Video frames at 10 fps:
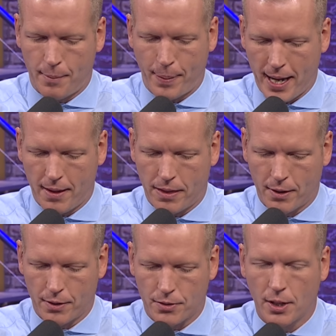
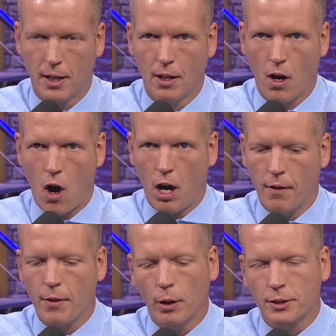Panthers. All
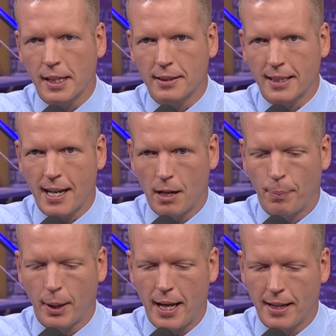of those things that kind of
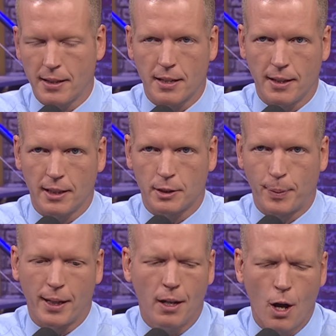play into this,
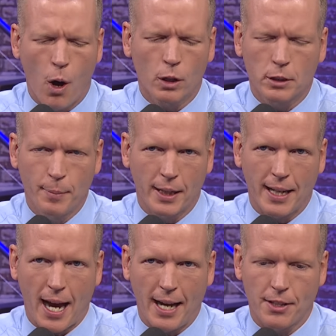but
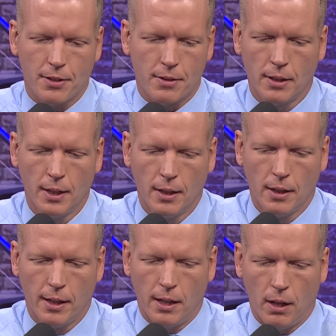ultimately, I just,
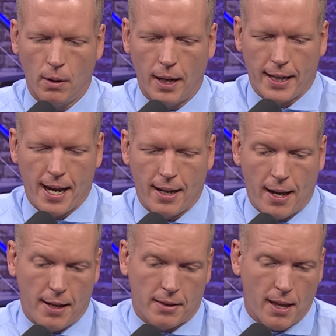you know, again,
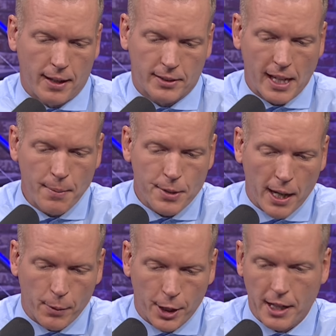it it seems
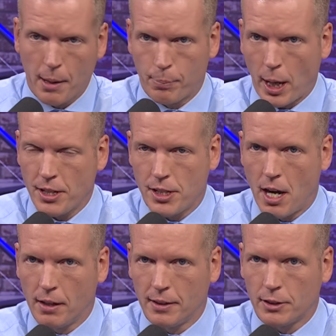like we're going to get Bryce
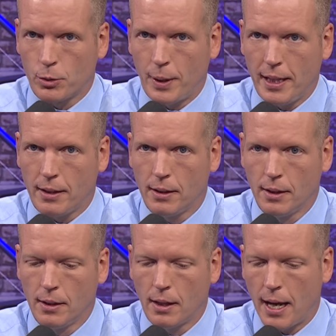Young this week,
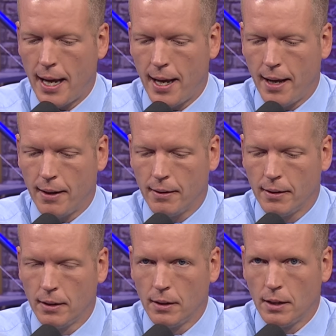and
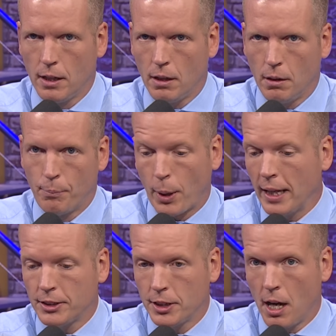you know,
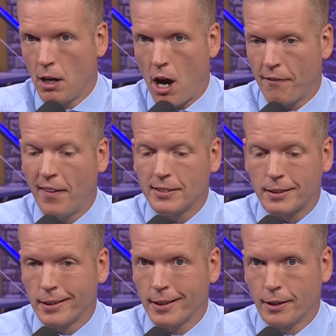Bryce Young offense
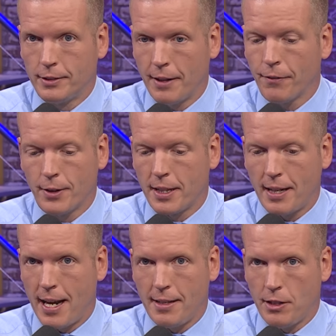is a little different than
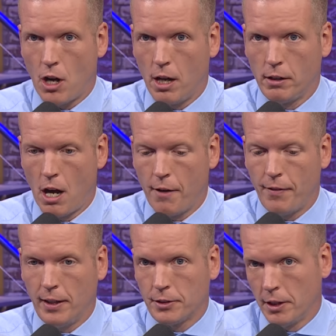Andy Dalton
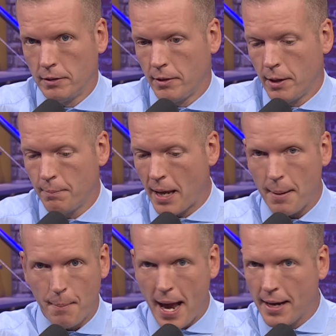offense. They're, they're, they
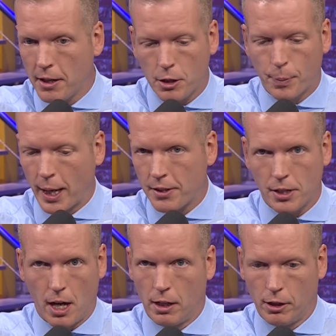manage Bryce
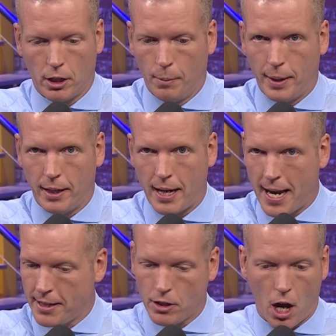Young a little bit.
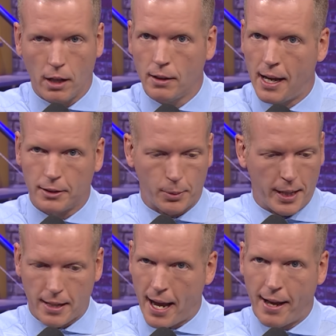Andy Dalton last
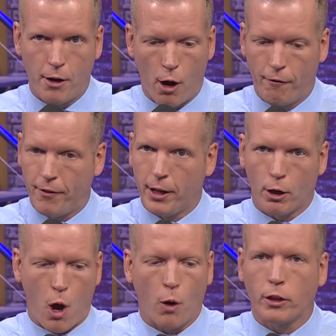week, they had no fear,
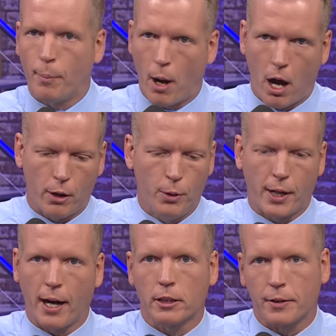hold the ball. Who
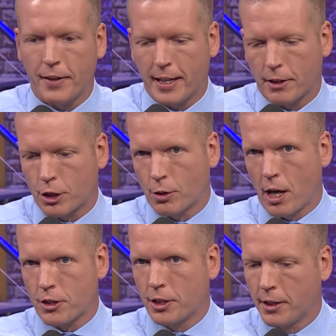cares if he gets
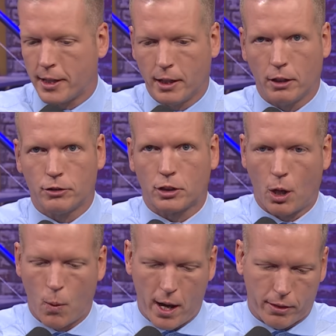crushed and killed? So
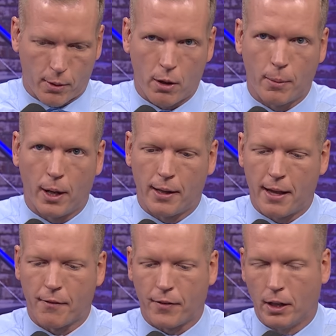what? Throw the ball down
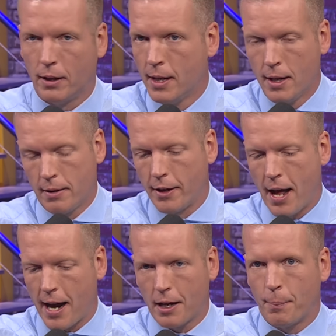the field. They're
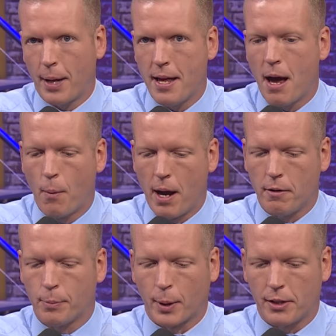not going to play that way
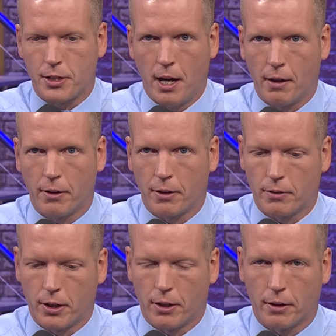with Bryce Young. They're,
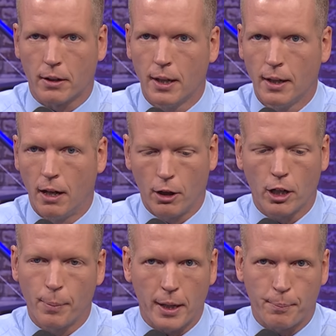they're a
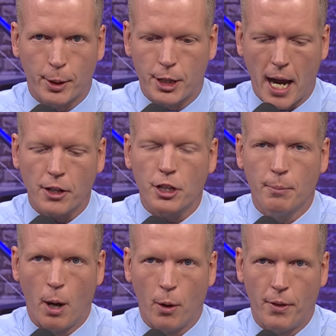little bit in protection
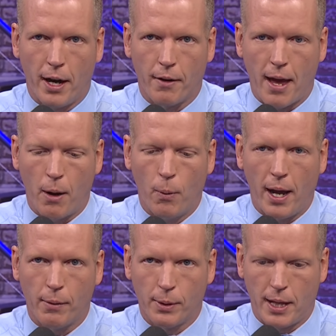mode there that
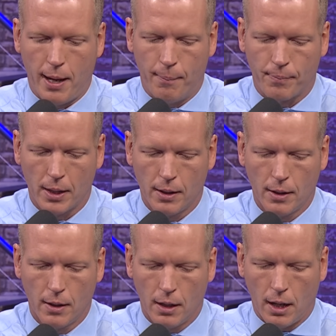way with him.
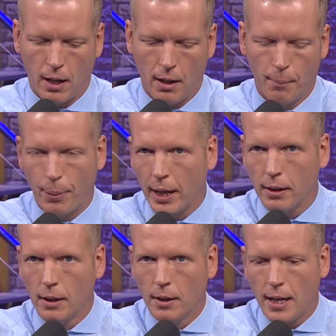Uh, but
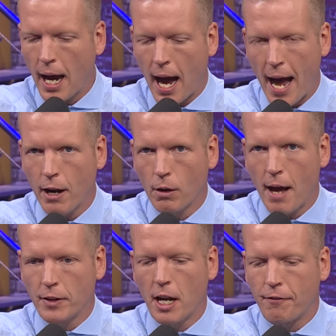yeah, I don't
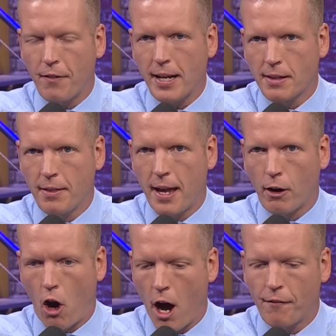have enough faith in
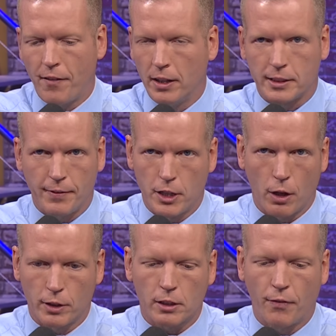their offense, even
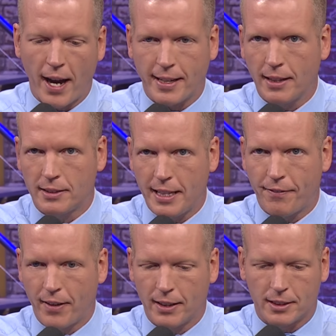though this Vikings
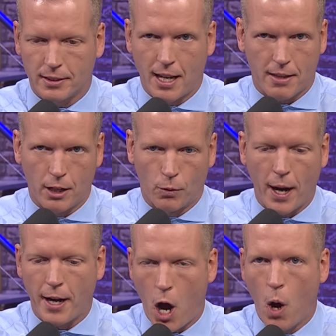defense is nothing to
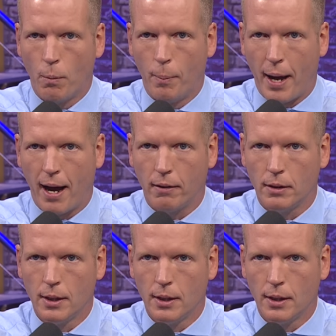write home about.